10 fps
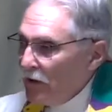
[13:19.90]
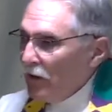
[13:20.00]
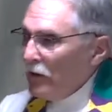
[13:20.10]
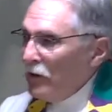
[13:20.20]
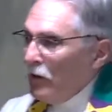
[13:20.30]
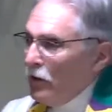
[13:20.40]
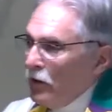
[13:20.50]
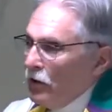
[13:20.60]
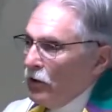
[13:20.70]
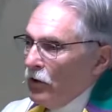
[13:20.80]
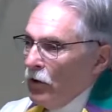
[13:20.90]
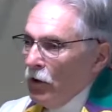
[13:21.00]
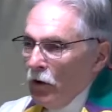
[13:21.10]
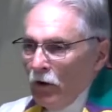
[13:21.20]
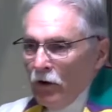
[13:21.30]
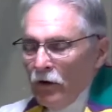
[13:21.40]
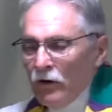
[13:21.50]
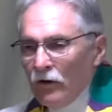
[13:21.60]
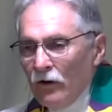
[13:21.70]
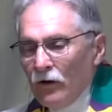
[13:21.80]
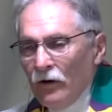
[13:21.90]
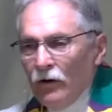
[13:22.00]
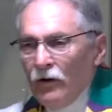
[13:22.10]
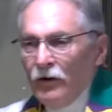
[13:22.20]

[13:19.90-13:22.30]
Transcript: [no speech]